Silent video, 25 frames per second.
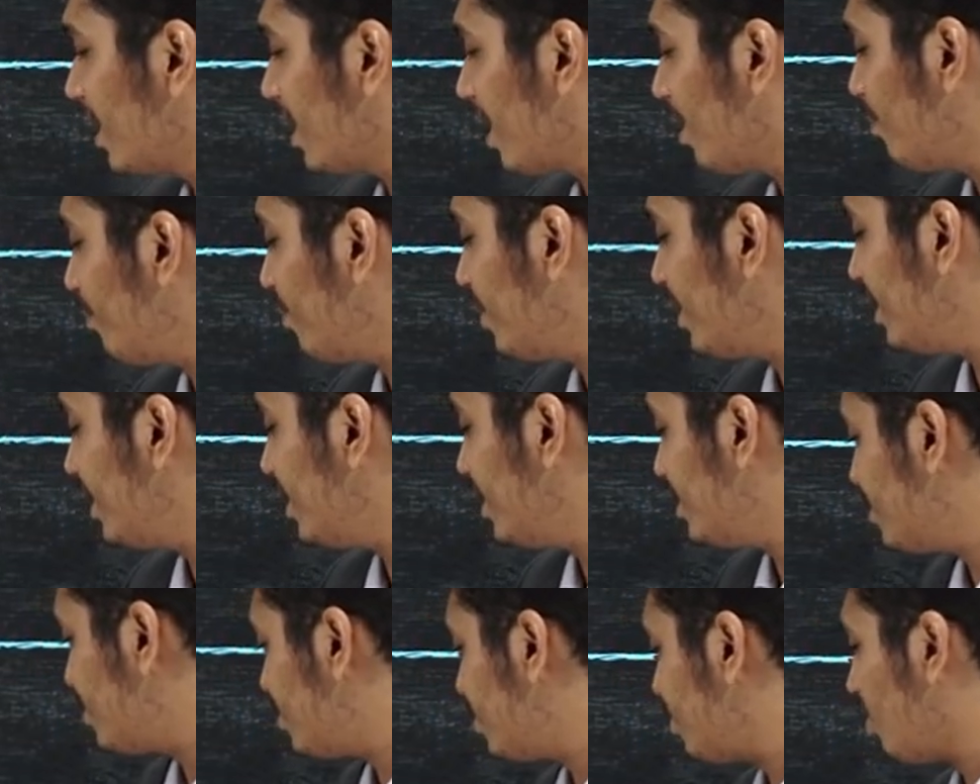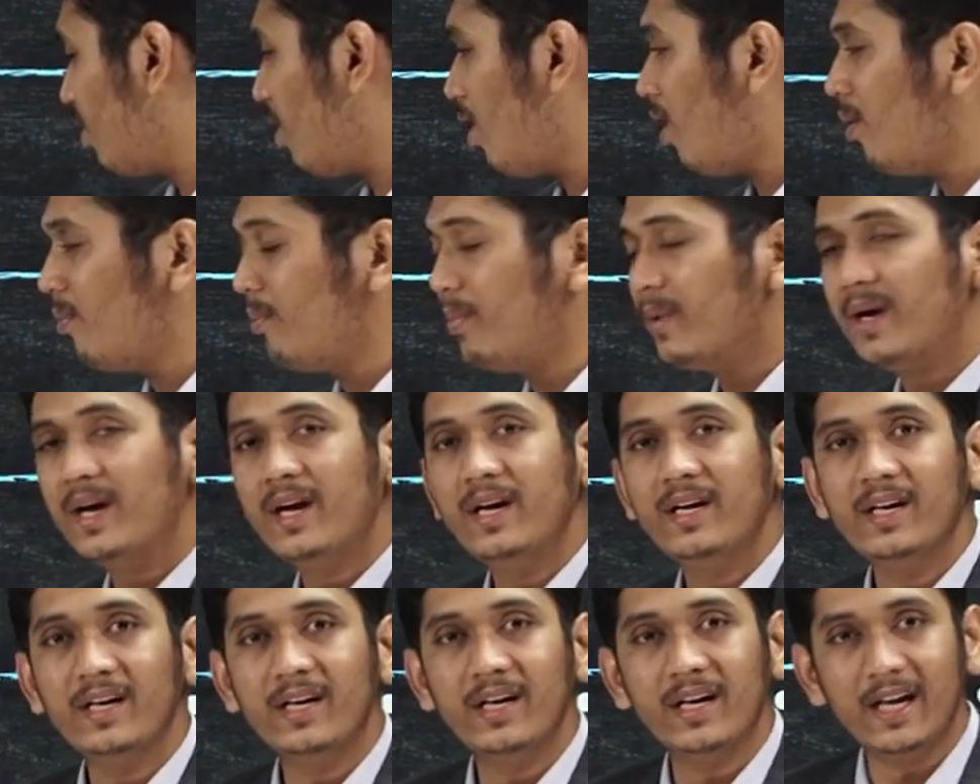companies to
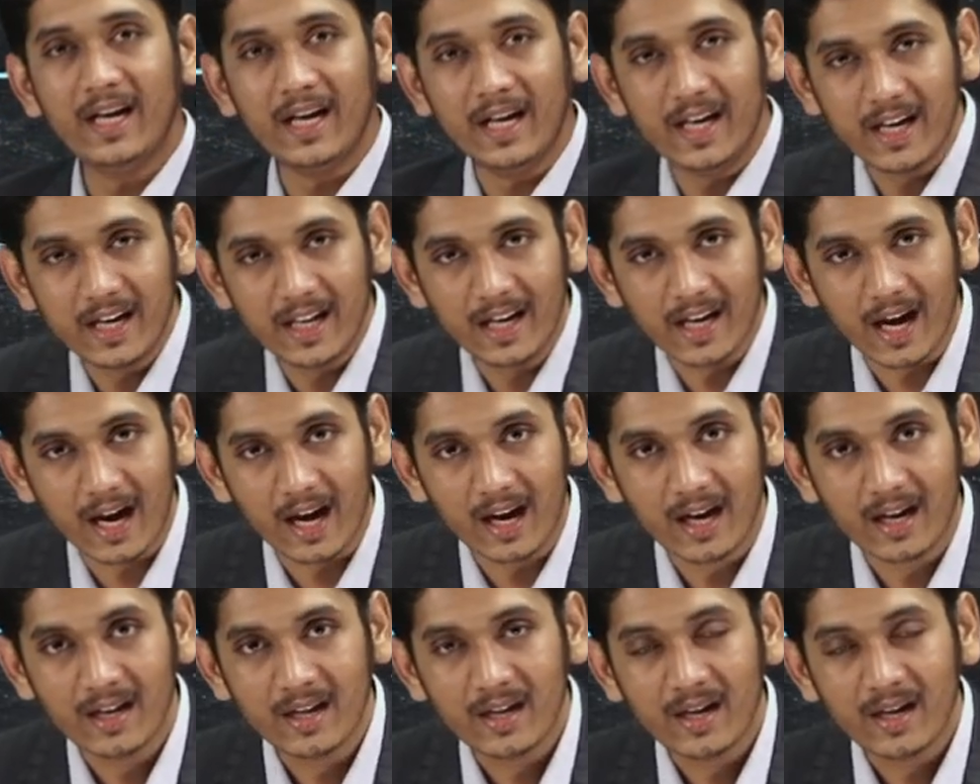operate in India.